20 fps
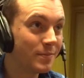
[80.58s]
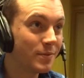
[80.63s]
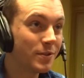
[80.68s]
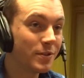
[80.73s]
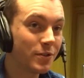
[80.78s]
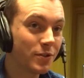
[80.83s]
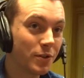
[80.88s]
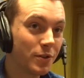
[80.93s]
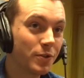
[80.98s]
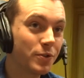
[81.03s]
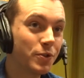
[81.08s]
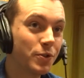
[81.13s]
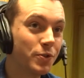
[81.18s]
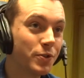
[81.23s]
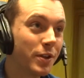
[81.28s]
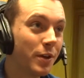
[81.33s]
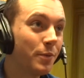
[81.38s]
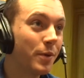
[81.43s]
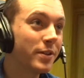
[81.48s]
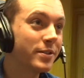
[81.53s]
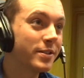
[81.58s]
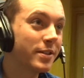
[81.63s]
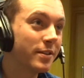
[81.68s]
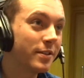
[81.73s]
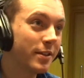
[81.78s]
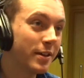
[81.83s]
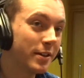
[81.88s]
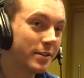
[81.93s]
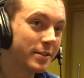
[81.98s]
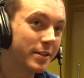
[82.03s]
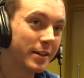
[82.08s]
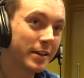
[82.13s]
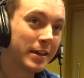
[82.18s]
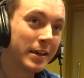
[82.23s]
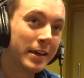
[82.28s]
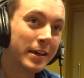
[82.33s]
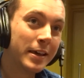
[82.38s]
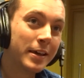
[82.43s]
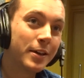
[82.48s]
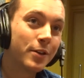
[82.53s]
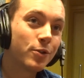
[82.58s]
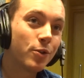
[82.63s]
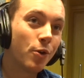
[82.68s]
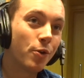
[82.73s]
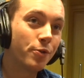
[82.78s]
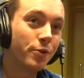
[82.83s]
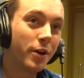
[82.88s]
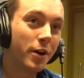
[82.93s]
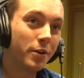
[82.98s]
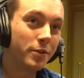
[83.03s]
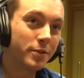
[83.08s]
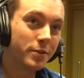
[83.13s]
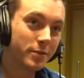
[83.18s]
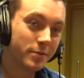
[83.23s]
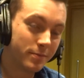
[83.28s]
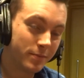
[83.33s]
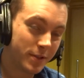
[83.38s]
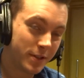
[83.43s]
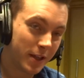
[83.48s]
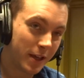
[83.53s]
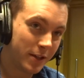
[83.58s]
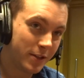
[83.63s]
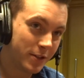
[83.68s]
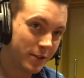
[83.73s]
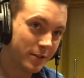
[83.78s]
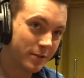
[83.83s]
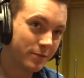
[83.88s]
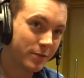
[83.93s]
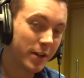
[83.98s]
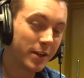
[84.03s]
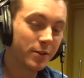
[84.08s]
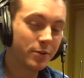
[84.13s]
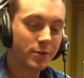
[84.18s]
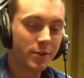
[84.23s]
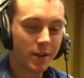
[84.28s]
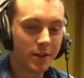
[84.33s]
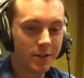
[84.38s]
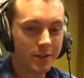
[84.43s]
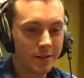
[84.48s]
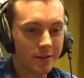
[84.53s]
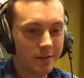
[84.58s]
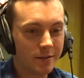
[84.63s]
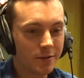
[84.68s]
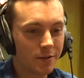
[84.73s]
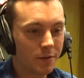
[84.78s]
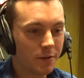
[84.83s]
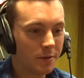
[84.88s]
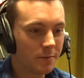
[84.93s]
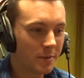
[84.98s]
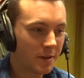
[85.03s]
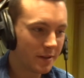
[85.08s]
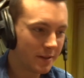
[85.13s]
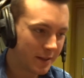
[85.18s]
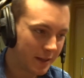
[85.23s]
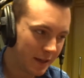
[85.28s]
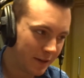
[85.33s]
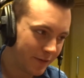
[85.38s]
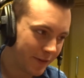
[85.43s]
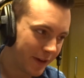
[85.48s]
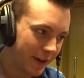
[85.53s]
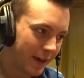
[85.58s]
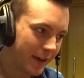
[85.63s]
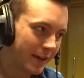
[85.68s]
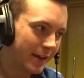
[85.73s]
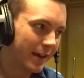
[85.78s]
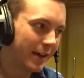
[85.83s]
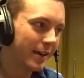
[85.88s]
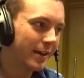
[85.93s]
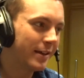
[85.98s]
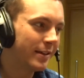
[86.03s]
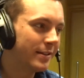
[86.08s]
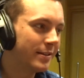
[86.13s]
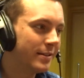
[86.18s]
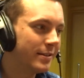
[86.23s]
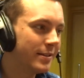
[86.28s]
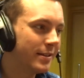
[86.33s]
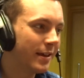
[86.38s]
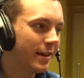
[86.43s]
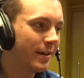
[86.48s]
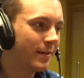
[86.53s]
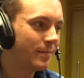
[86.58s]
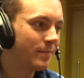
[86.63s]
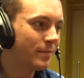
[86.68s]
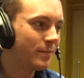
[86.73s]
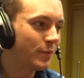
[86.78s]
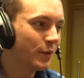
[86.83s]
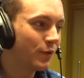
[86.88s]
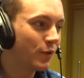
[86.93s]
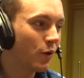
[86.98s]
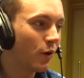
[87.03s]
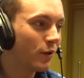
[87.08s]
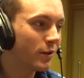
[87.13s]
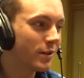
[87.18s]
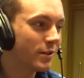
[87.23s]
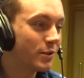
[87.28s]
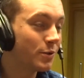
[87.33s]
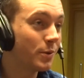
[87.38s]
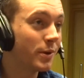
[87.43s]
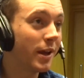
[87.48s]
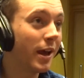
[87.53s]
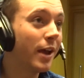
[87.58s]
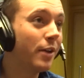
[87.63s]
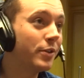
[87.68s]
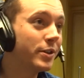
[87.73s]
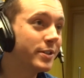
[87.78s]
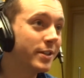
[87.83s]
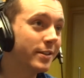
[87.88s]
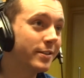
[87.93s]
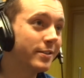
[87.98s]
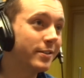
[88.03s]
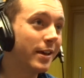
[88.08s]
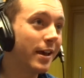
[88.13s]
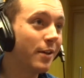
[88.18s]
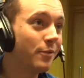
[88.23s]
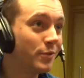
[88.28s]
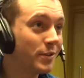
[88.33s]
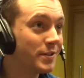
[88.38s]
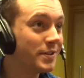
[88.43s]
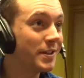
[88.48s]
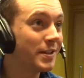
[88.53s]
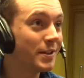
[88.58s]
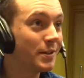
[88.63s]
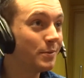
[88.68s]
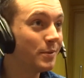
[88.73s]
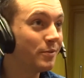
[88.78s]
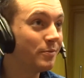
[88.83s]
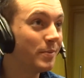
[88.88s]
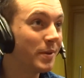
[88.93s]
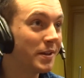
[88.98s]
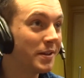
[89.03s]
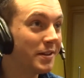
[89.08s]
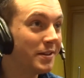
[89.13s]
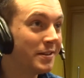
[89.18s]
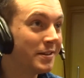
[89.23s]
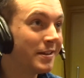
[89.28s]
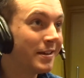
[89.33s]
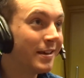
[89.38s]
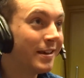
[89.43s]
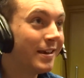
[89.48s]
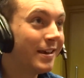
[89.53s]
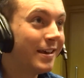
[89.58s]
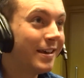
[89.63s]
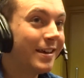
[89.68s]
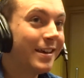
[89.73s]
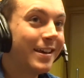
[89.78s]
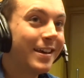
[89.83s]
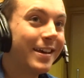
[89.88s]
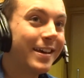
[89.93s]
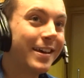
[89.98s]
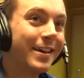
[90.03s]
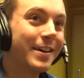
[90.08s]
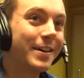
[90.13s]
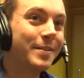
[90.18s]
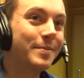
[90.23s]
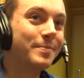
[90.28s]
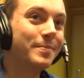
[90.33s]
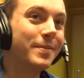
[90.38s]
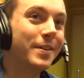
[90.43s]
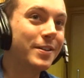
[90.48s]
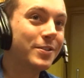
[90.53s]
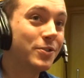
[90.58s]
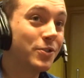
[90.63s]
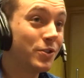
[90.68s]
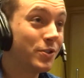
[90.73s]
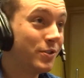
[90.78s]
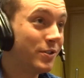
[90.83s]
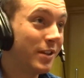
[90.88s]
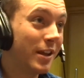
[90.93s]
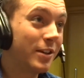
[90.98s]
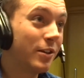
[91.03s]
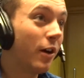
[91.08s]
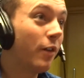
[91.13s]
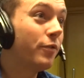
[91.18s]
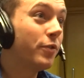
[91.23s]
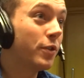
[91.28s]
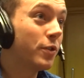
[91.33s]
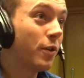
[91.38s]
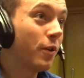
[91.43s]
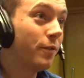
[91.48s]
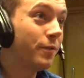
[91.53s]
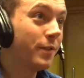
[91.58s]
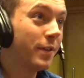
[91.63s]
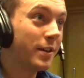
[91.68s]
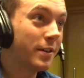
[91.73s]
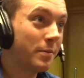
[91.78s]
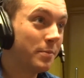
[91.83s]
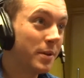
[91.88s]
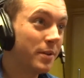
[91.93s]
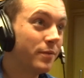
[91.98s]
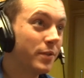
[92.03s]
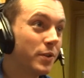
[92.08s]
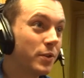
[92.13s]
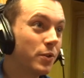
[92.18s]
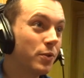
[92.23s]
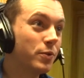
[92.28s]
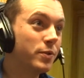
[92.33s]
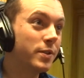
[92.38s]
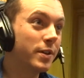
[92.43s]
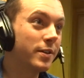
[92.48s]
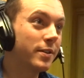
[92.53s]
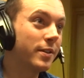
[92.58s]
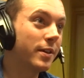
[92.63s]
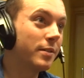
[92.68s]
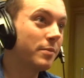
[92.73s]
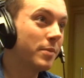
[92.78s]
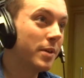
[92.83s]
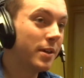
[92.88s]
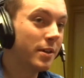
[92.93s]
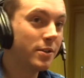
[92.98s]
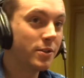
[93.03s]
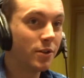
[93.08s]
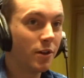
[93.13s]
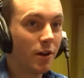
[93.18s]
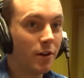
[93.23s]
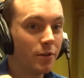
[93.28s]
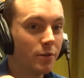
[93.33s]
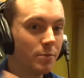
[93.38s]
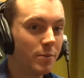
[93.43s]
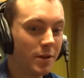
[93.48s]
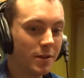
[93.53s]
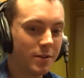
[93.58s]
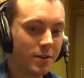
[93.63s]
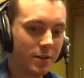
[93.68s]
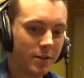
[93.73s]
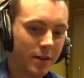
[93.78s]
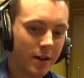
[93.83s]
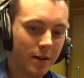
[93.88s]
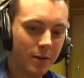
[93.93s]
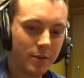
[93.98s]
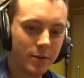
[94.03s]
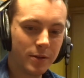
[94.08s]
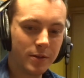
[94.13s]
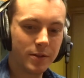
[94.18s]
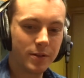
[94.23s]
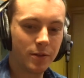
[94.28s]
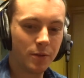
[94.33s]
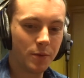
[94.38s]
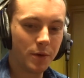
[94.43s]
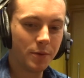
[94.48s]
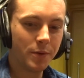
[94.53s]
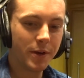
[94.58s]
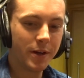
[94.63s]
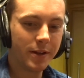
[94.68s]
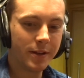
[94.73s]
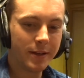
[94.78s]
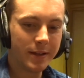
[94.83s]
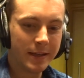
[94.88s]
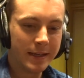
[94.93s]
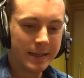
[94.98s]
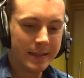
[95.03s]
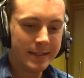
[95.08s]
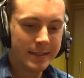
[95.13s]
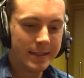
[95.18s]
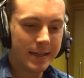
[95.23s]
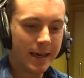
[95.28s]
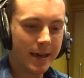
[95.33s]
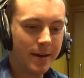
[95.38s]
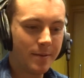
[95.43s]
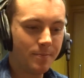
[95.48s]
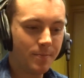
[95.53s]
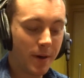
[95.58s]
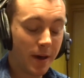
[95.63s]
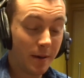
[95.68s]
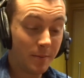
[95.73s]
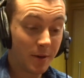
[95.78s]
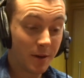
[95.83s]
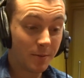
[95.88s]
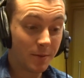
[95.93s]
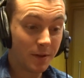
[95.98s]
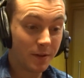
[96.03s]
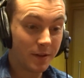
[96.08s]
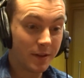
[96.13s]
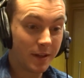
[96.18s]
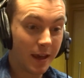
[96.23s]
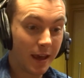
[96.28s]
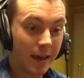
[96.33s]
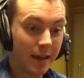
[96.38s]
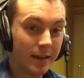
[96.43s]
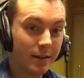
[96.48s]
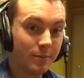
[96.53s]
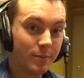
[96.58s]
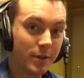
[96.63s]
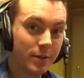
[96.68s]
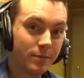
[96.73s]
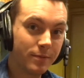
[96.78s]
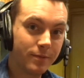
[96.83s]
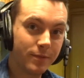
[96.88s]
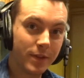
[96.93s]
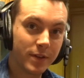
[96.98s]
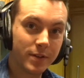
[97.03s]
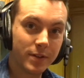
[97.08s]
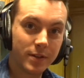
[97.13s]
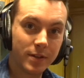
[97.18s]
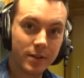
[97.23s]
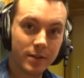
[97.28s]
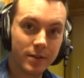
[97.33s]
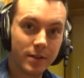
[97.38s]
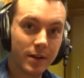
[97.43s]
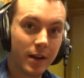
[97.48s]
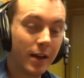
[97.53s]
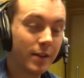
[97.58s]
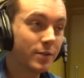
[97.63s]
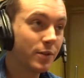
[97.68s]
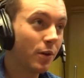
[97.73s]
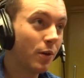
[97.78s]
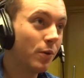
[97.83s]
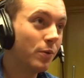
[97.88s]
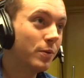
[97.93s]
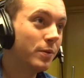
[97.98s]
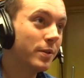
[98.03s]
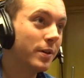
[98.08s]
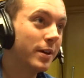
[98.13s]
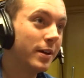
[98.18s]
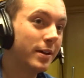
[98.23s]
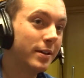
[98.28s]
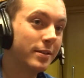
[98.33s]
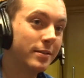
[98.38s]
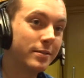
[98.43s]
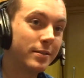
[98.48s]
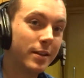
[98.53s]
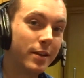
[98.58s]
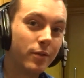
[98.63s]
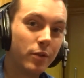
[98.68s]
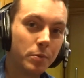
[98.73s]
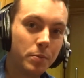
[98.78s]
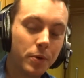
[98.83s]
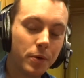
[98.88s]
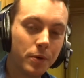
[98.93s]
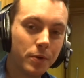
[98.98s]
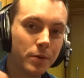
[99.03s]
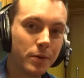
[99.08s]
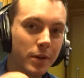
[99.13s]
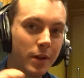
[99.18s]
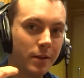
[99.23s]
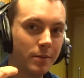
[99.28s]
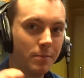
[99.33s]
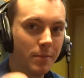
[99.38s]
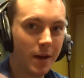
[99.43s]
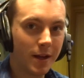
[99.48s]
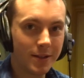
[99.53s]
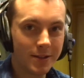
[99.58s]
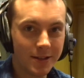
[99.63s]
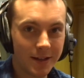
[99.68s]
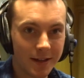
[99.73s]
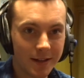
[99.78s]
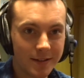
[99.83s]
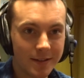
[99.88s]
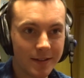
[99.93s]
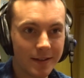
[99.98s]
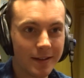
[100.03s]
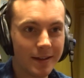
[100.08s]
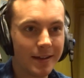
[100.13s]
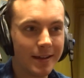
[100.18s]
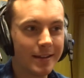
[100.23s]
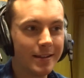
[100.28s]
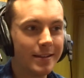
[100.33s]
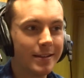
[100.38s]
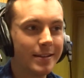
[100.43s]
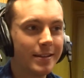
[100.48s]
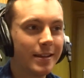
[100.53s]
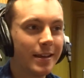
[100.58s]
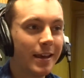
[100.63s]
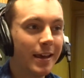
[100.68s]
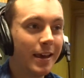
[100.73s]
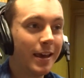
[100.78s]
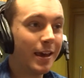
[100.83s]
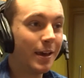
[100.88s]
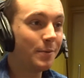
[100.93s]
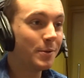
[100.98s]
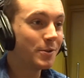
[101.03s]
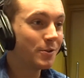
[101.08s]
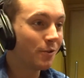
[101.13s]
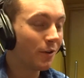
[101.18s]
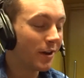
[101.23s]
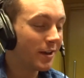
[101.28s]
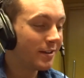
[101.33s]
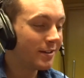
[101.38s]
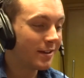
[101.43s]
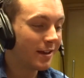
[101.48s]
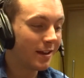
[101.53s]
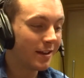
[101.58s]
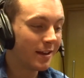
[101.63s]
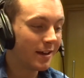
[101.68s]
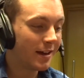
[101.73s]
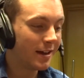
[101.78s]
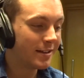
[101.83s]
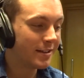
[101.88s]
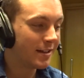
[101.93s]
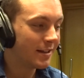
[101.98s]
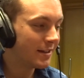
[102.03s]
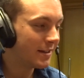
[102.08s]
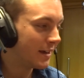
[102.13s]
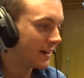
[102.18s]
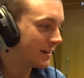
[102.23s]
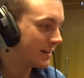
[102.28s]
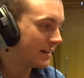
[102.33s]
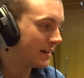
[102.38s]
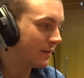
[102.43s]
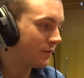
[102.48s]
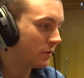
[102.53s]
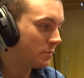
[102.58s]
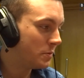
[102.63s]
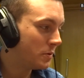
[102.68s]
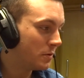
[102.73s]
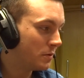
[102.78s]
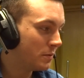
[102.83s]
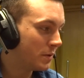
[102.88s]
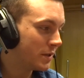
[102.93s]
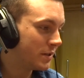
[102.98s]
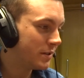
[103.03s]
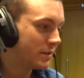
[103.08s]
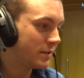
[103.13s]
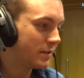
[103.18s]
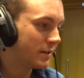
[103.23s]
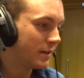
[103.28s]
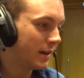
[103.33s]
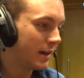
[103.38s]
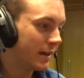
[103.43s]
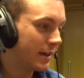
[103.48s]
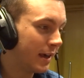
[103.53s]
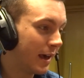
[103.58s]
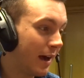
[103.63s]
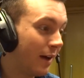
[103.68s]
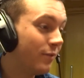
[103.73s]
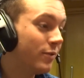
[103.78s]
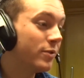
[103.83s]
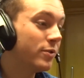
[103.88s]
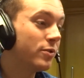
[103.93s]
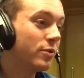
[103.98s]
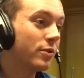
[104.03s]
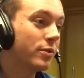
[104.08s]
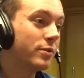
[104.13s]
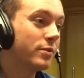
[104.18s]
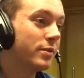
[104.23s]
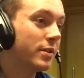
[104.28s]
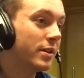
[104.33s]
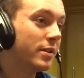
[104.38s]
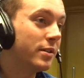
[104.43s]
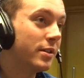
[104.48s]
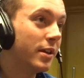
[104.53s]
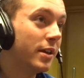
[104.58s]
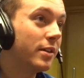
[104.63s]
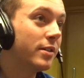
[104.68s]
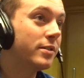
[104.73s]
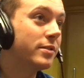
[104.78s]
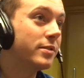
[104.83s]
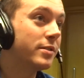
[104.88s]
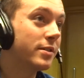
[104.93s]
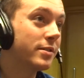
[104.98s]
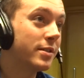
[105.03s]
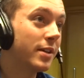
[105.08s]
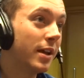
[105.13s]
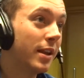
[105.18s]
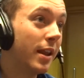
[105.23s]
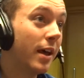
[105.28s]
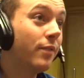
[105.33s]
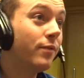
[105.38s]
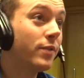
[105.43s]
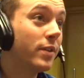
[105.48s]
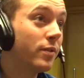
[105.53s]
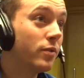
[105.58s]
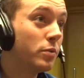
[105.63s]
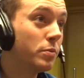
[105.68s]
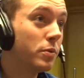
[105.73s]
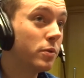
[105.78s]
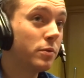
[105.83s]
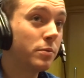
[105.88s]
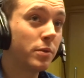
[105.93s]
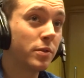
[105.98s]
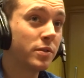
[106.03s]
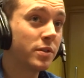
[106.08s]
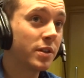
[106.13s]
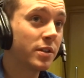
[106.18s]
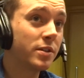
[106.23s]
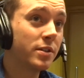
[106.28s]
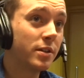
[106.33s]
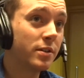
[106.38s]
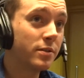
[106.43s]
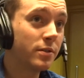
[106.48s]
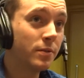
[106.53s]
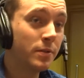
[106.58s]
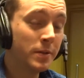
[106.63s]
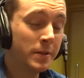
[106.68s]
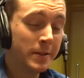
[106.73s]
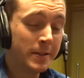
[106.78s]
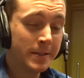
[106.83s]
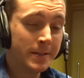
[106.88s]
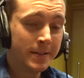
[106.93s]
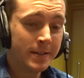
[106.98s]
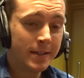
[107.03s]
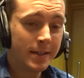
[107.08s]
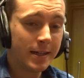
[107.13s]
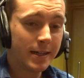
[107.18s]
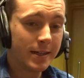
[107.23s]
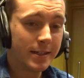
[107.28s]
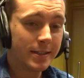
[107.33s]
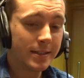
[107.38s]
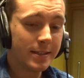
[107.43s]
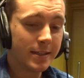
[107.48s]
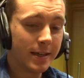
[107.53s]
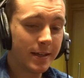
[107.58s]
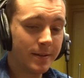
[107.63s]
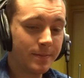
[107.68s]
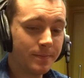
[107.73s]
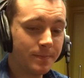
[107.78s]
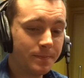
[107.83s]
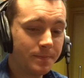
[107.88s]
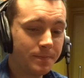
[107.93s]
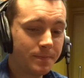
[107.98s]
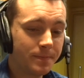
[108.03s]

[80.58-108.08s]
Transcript: Sort of Tuesday, Wednesday, Thursday, going around the radio stations, doing a bit of TV, and we've called into an Irish centre every city we've been in. Just like off the cuff thing, a bit of an acoustic thing. Yes. Me and John, who plays guitar with us. So we were in Birmingham the other day, and we visited Glasgow and Liverpool and Manchester, and it was great. And I did a gig in Liverpool, which I haven't done in years since I left Liverpool about 6 years ago, and